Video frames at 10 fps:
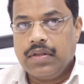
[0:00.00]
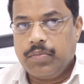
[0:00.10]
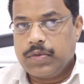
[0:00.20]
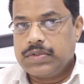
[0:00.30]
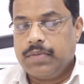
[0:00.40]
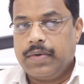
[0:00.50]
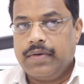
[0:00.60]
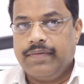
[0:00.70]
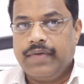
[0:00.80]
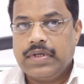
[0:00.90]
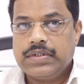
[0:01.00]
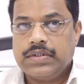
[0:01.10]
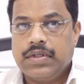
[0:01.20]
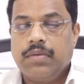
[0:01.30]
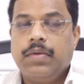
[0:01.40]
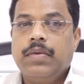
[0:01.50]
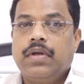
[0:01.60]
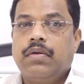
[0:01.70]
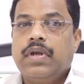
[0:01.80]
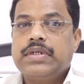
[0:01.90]
in the postoperative phase there may be a
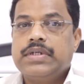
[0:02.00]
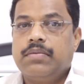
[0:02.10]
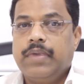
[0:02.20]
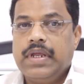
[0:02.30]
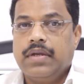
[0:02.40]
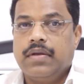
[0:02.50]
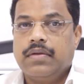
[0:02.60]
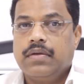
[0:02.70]
torrential bleed.